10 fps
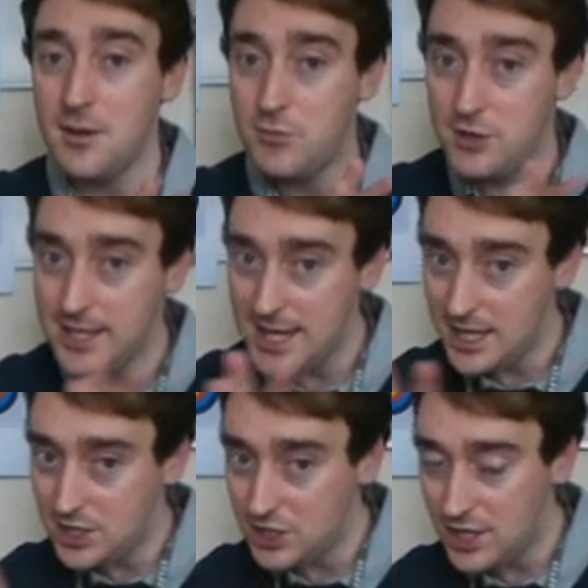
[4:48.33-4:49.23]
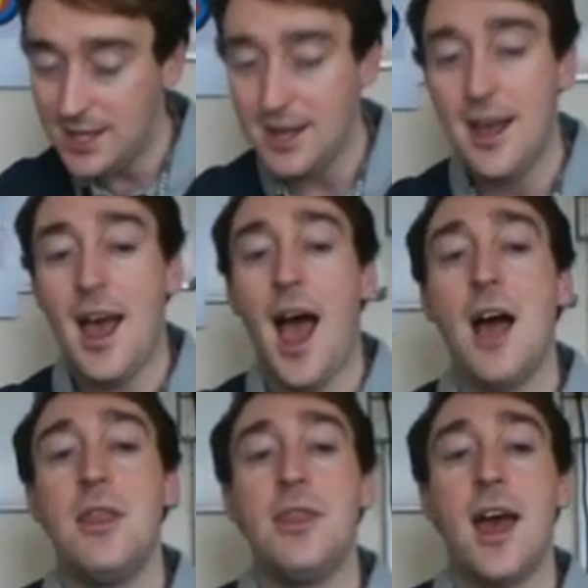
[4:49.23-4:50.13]
prediction,
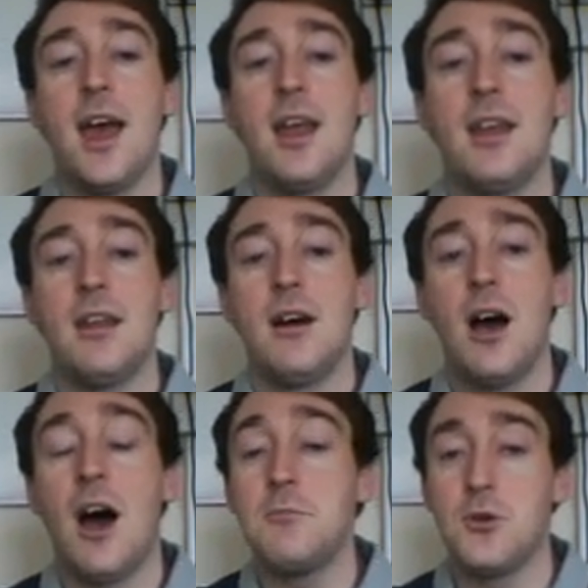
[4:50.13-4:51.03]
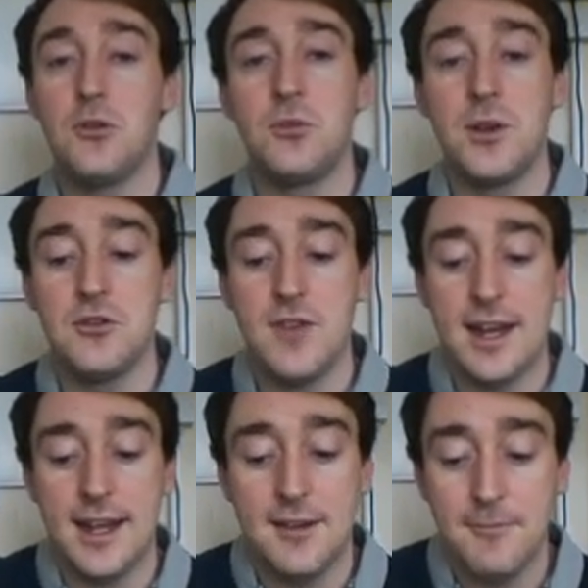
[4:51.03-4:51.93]
and then unpause when you're ready.